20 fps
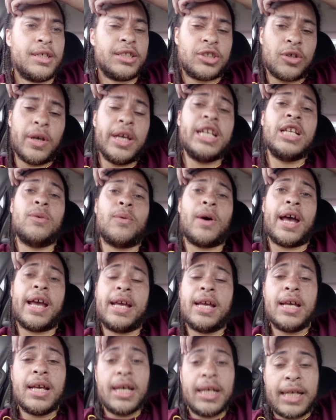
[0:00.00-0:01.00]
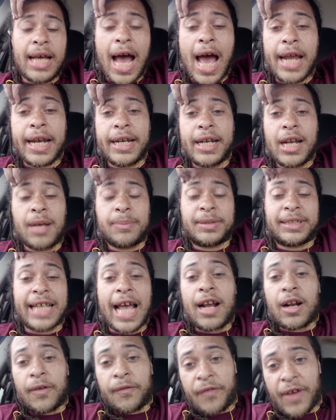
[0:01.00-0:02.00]
So anyway, God ended up
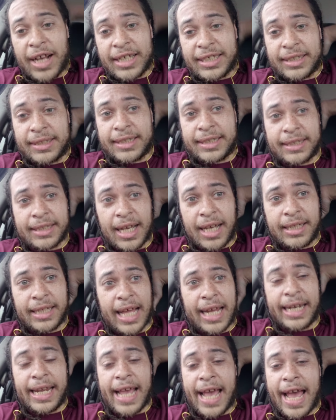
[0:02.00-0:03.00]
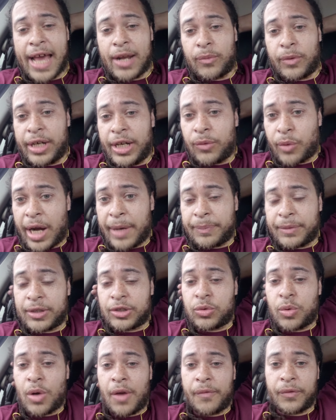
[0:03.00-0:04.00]
sacrificing the son that he had when he raped the
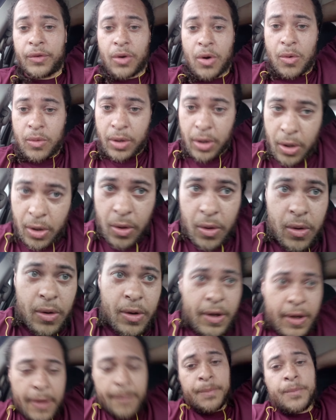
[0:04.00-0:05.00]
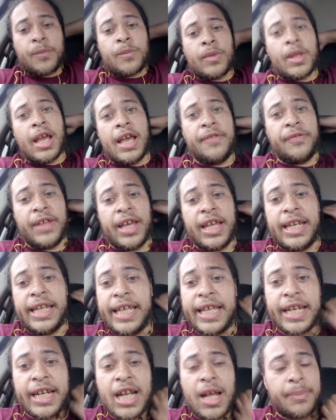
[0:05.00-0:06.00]
12-year-old girl. And then
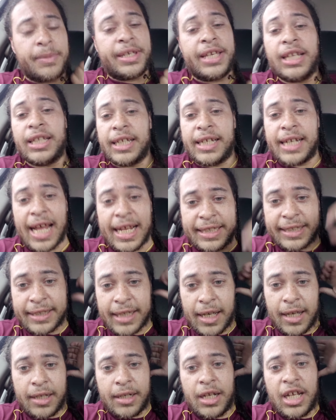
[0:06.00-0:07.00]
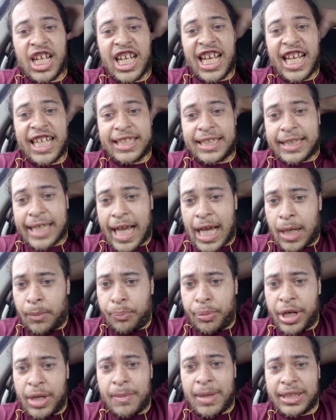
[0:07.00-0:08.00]
he ended up killing that son and said
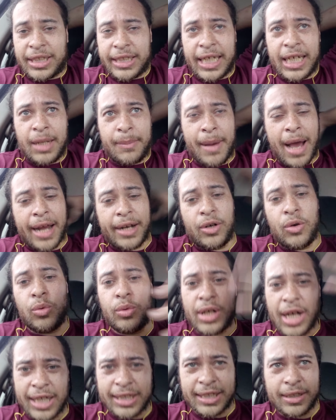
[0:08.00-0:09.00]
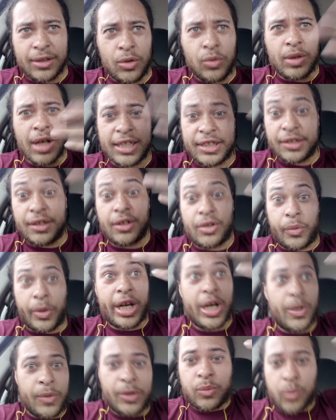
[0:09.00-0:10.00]
pretty much anybody who doesn't who doesn't
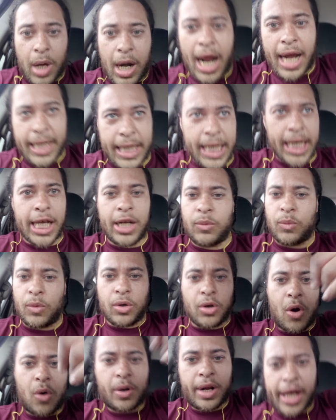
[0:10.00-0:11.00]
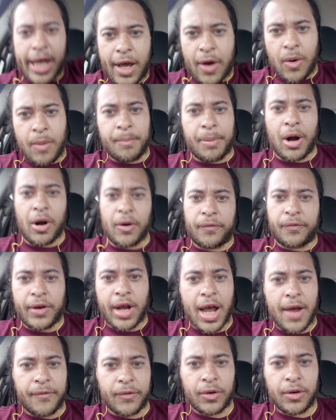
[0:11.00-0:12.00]
agree with what I did will go to hell and burn
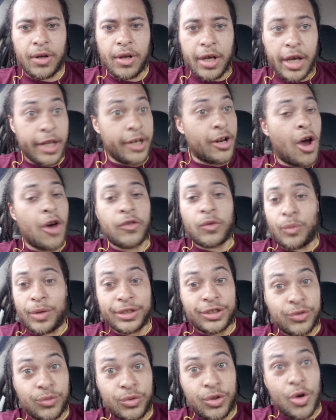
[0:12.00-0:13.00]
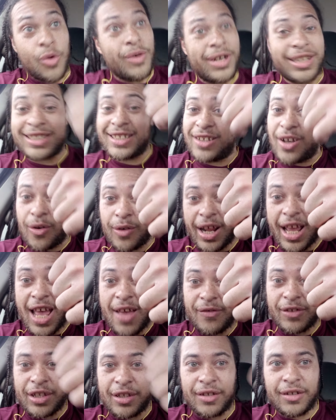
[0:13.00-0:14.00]
forever. And all the ones who do get to go to
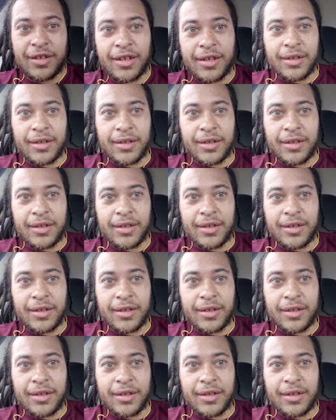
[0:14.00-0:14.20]
heaven.